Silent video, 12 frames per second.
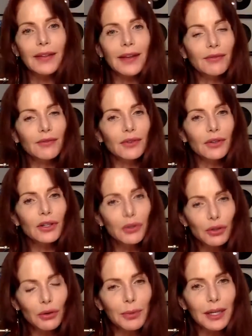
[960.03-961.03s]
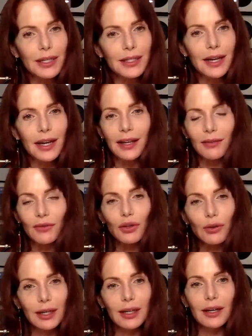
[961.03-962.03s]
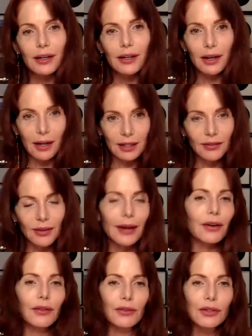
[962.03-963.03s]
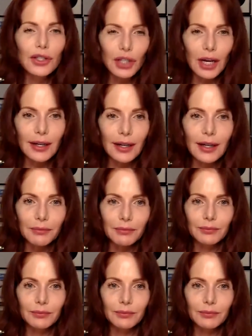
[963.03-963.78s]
and they've neutral peas, and they've treated us flat earthers gently.